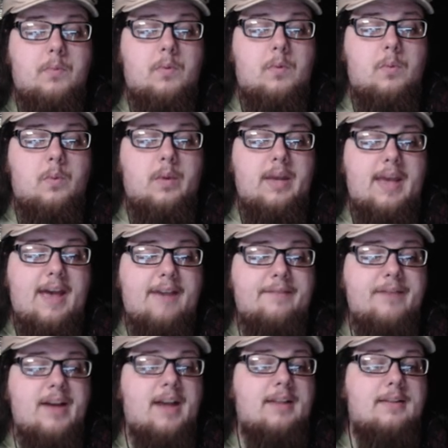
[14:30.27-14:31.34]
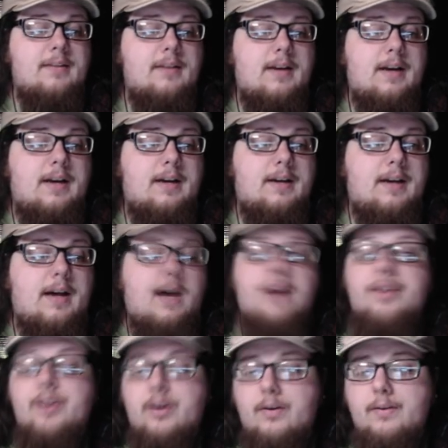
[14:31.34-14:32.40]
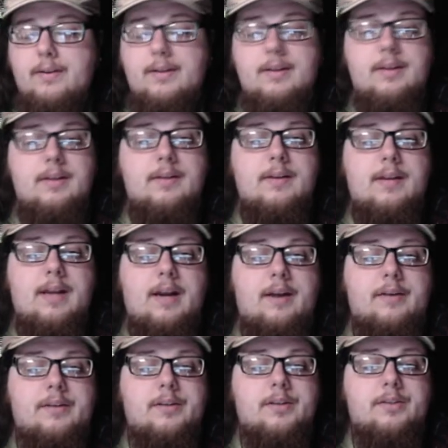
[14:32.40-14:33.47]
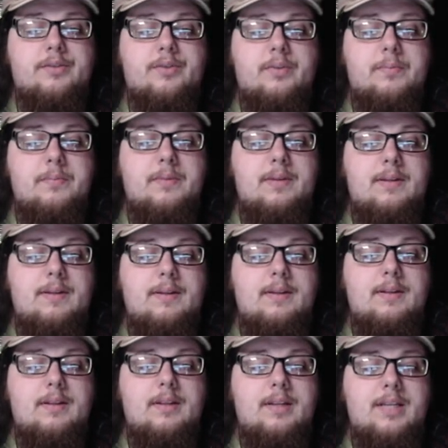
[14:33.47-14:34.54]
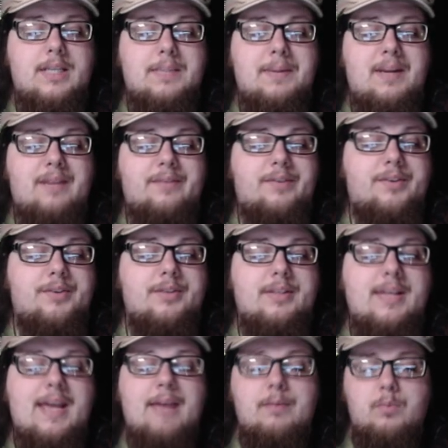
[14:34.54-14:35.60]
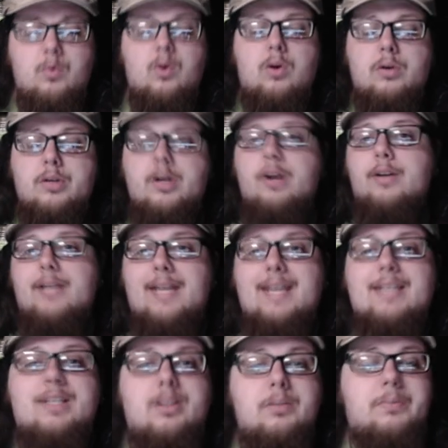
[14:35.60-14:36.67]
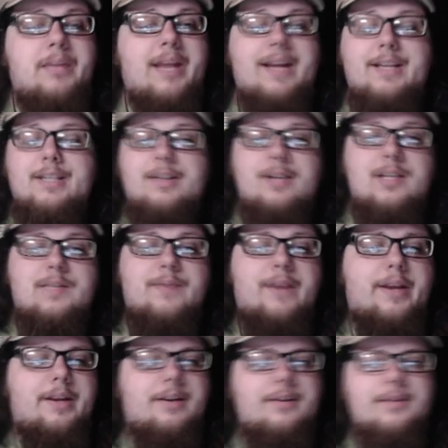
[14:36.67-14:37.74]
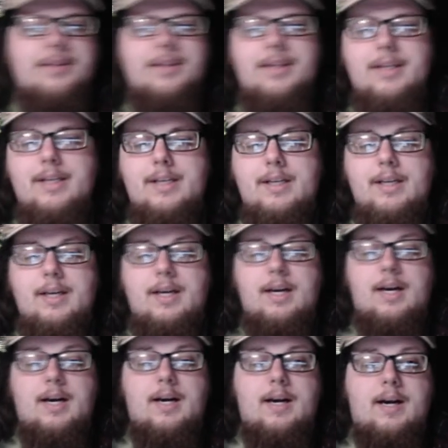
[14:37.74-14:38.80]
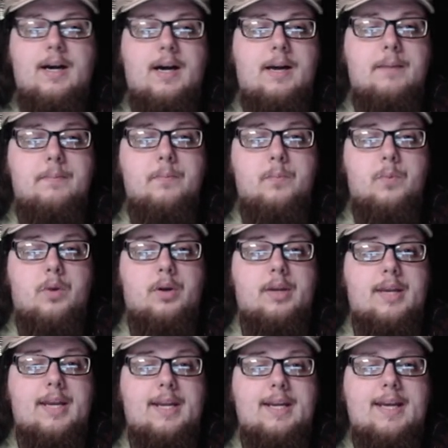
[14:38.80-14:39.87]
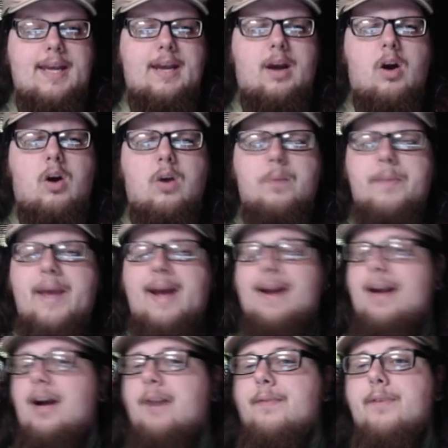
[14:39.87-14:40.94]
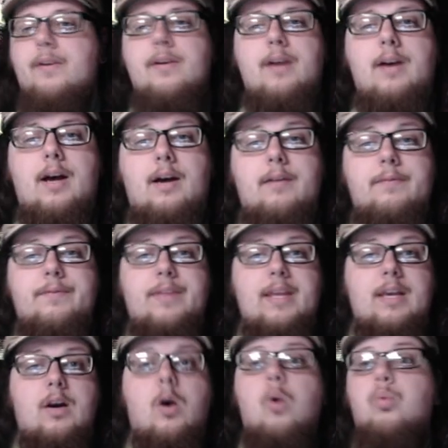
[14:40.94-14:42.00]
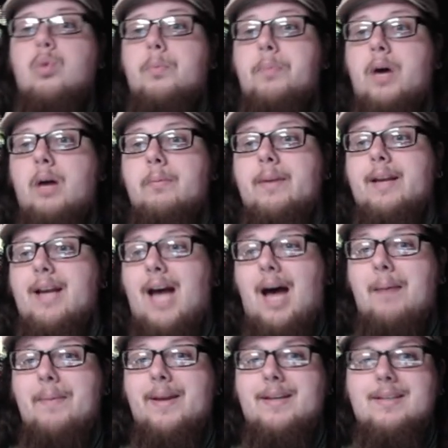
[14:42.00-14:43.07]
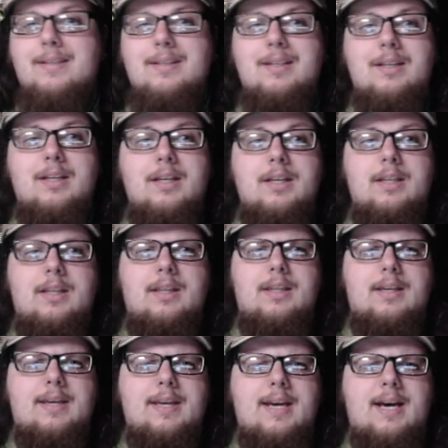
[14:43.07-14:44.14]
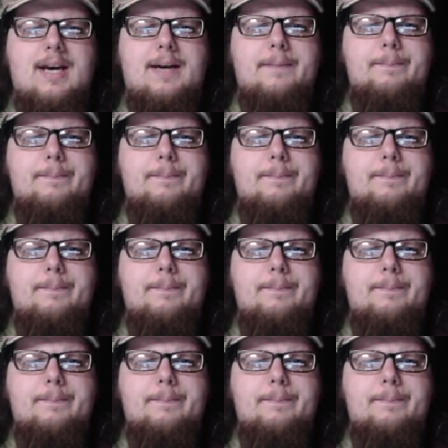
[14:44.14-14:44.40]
We have gotten other characters from the expanded universe that were turned into Black Series figures. We're getting a hardback cover of the Old Republic comics. The